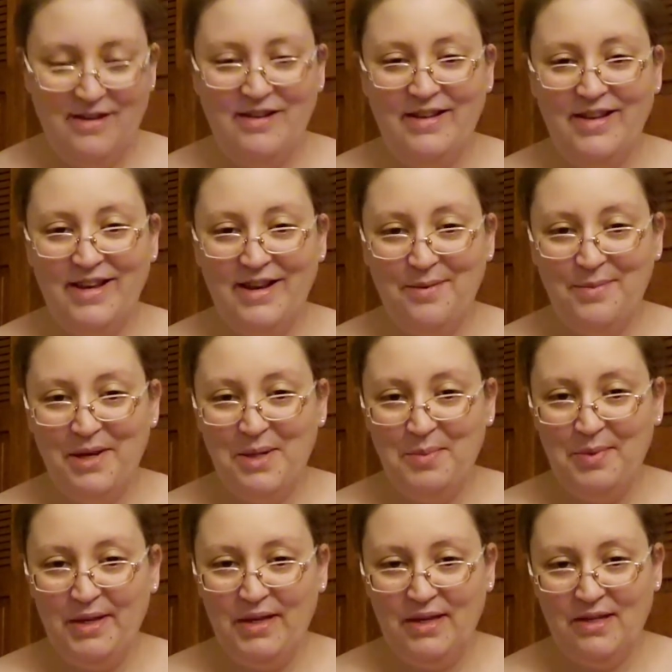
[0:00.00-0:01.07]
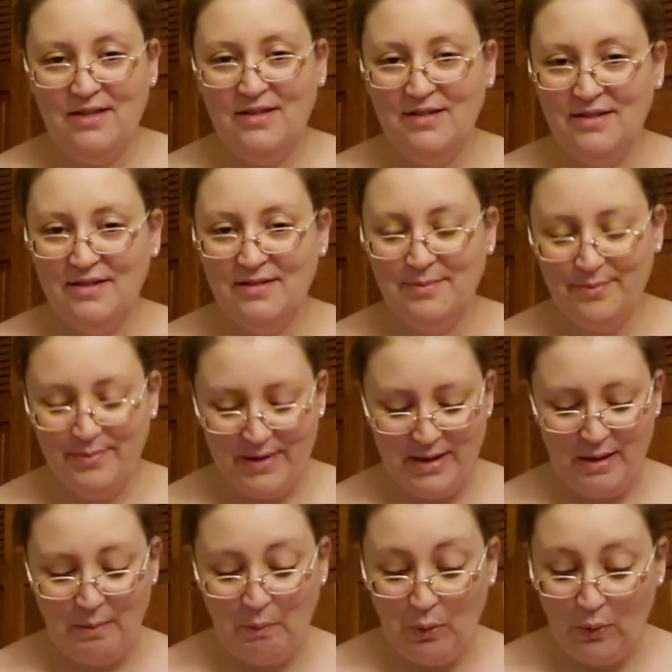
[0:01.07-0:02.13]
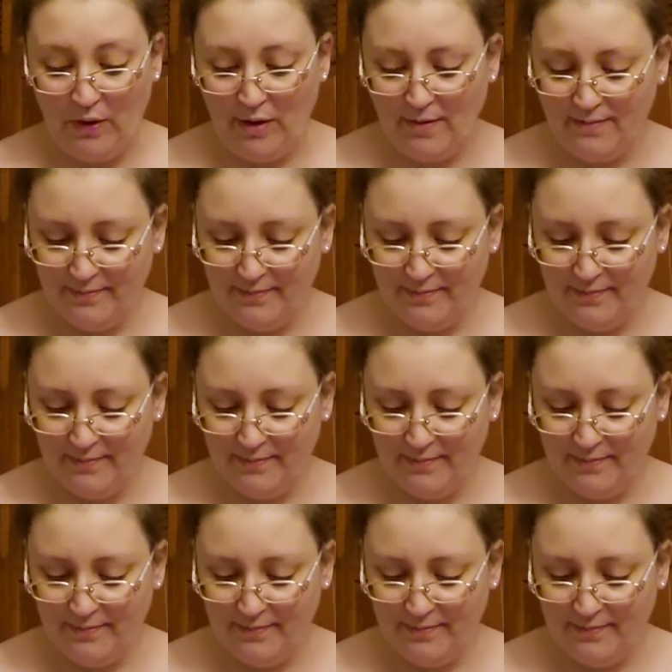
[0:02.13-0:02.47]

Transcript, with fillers: yeah, I might be buying more.